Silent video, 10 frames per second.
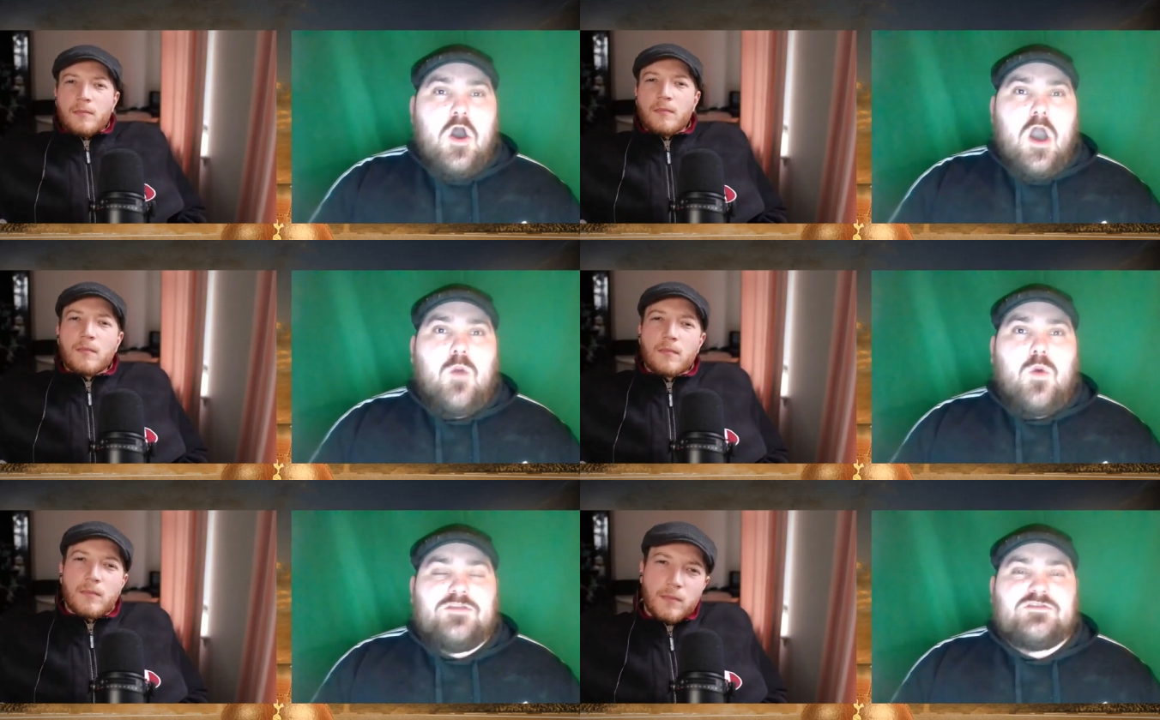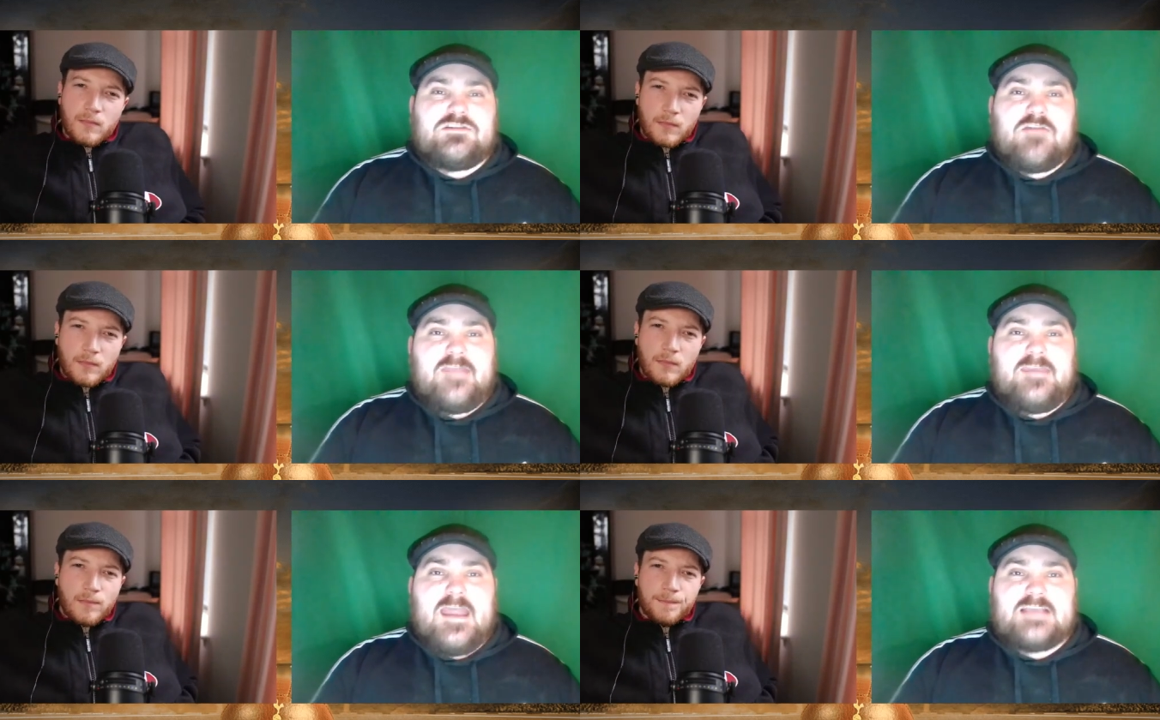Speaker 1: I wonder is there
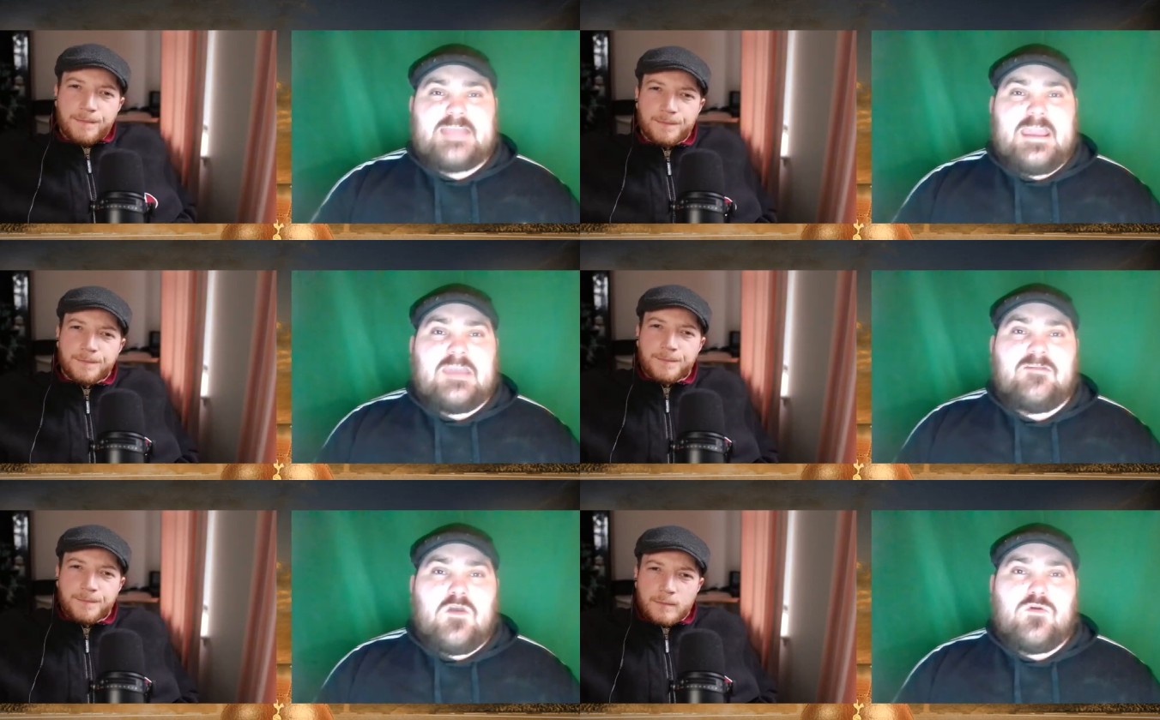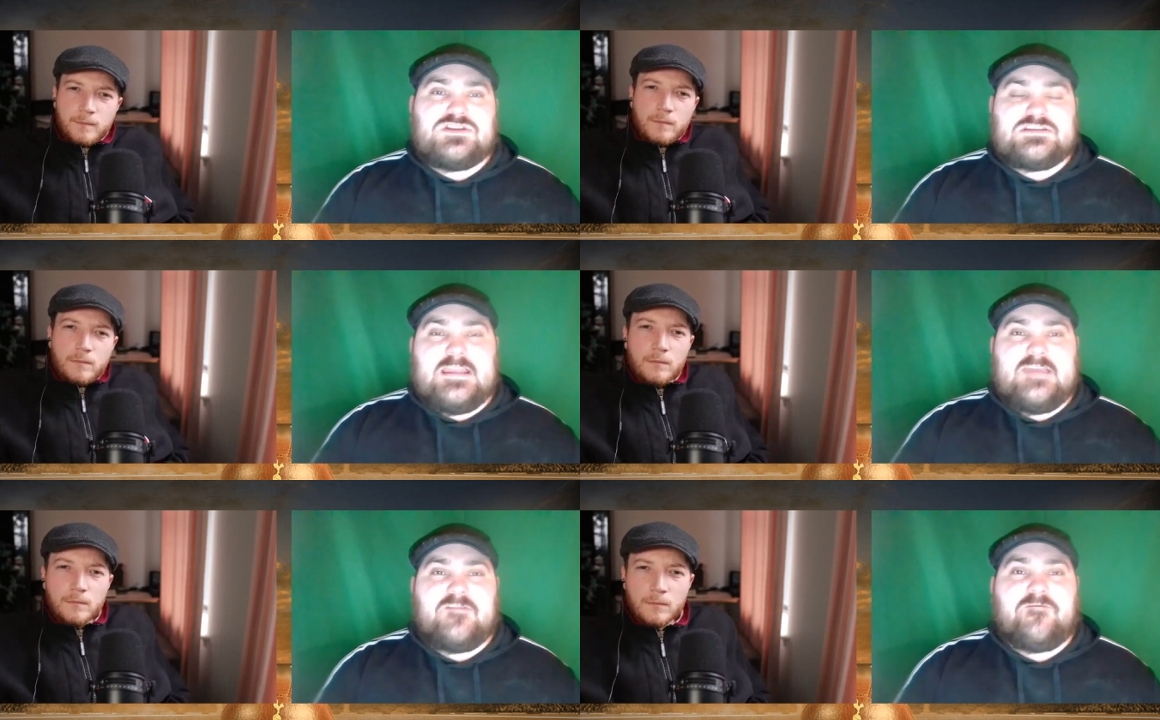anything else they can do and just
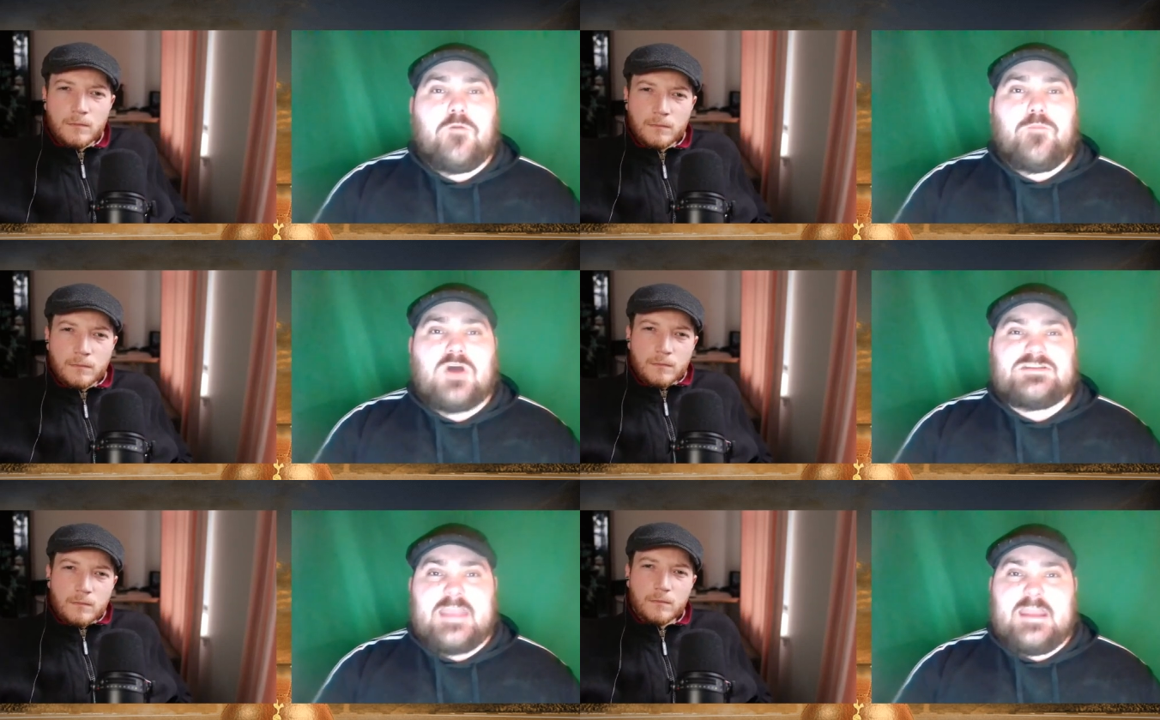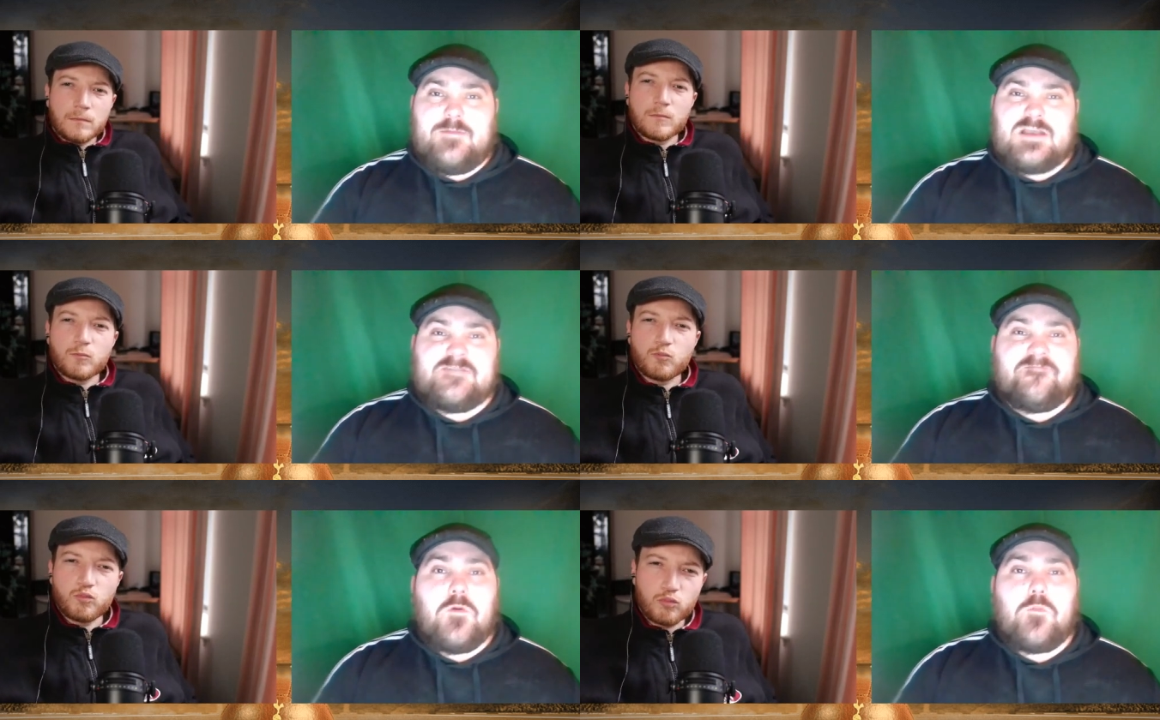leave the football stadium as a
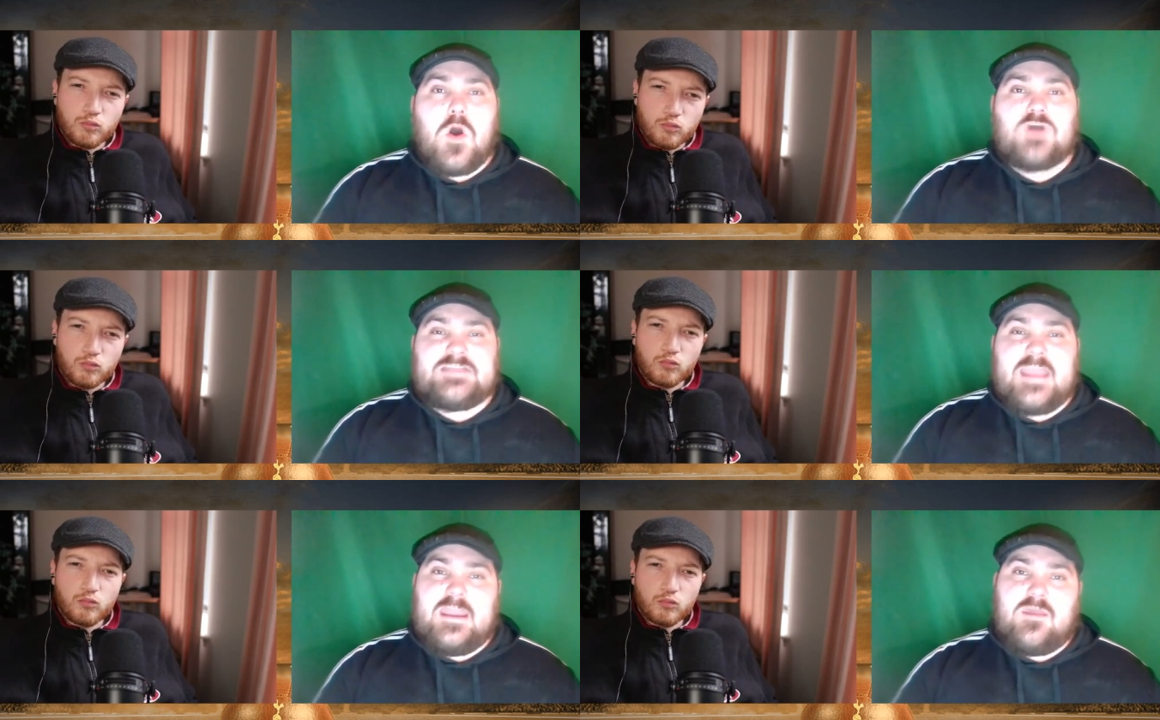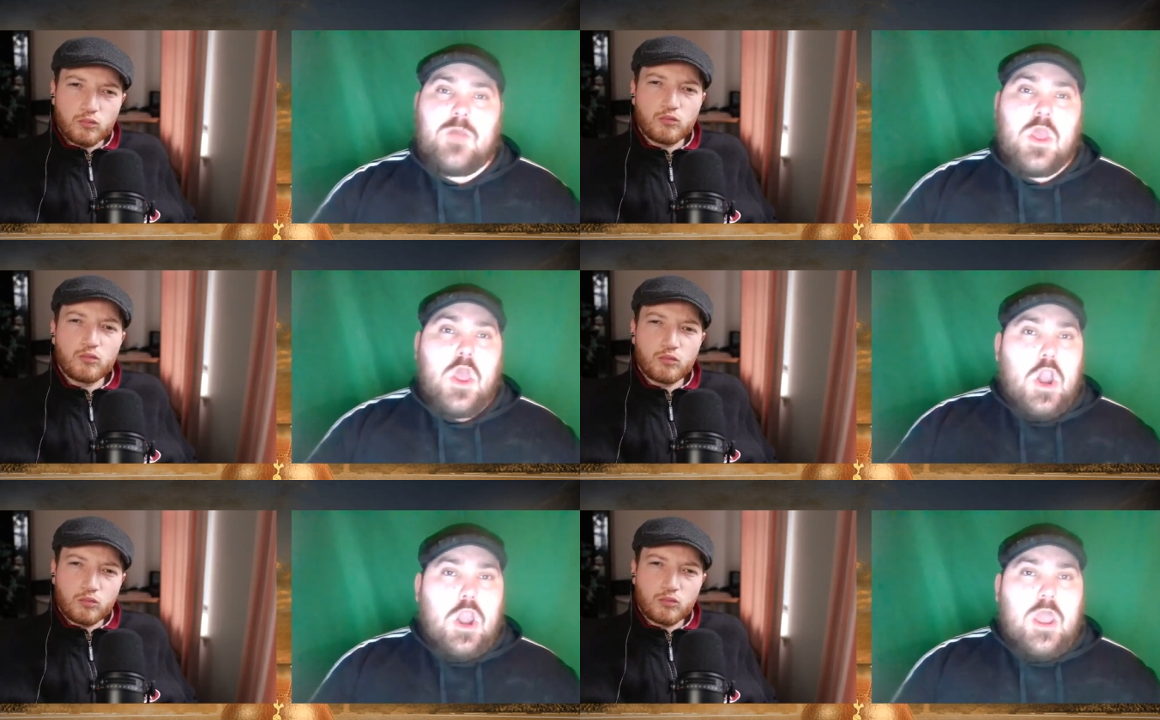football stadium
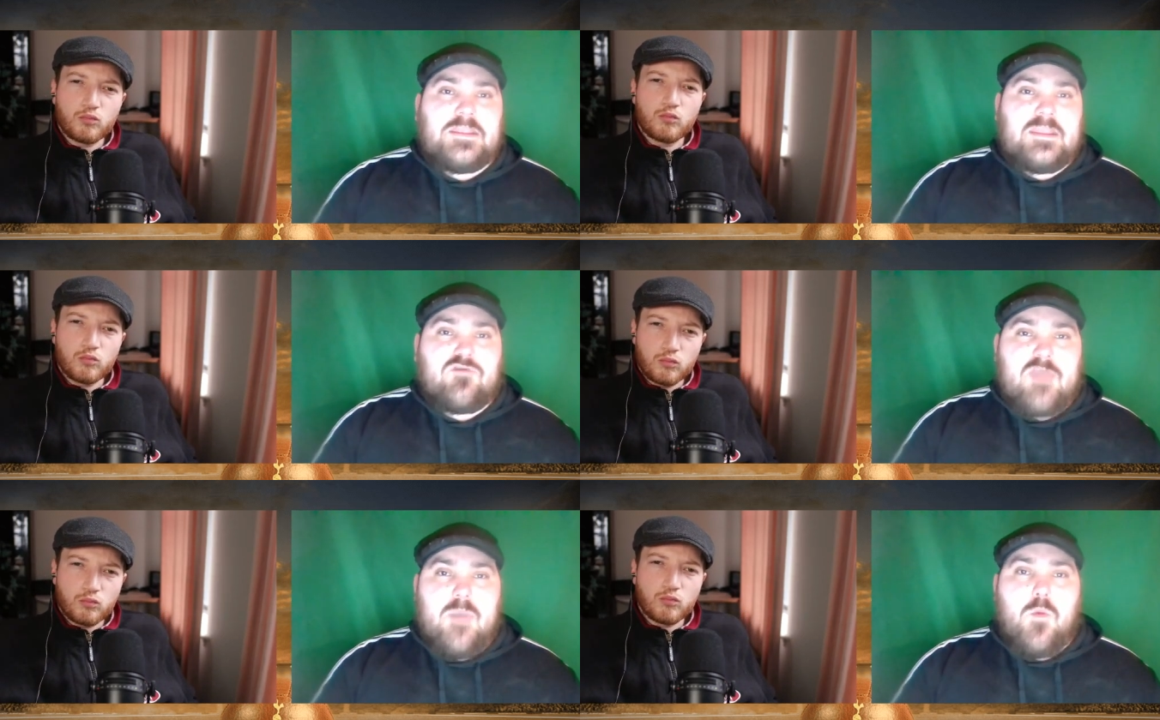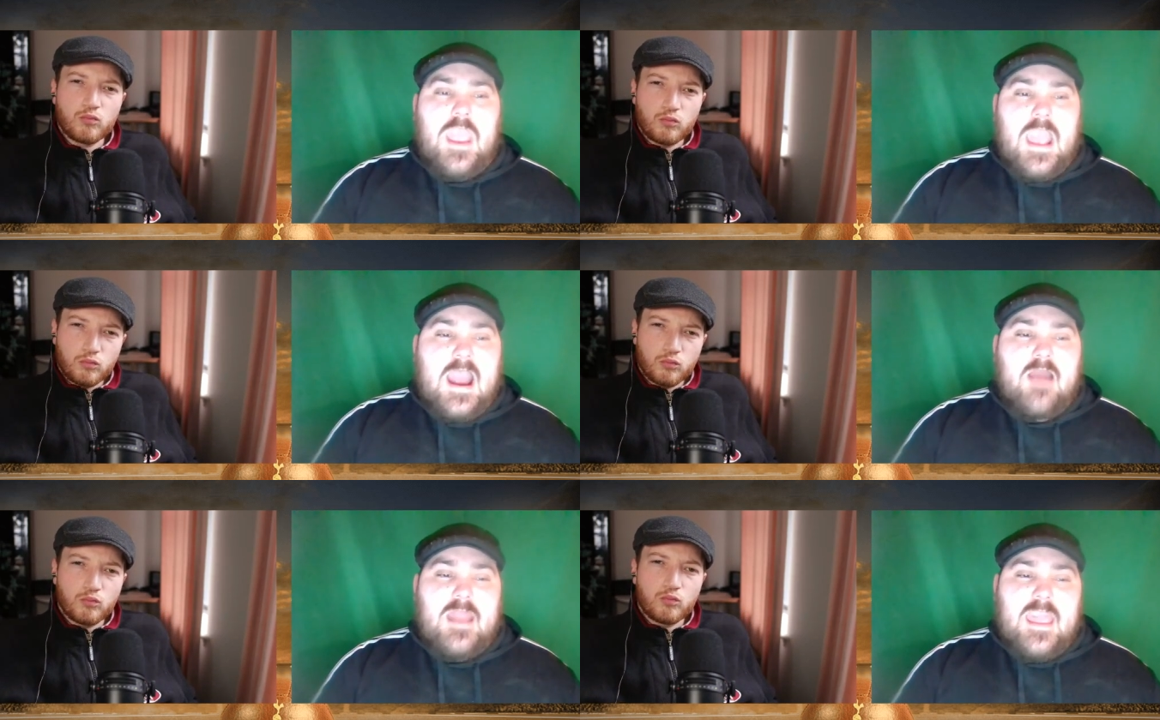like the Great White
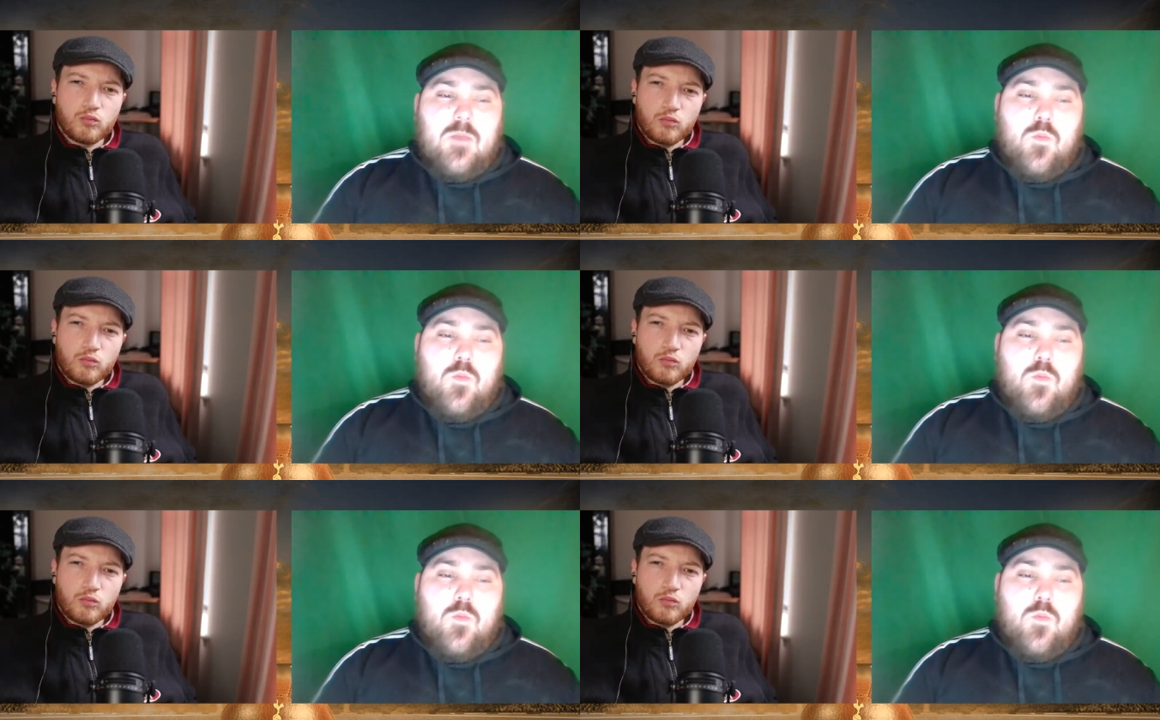Hart Lane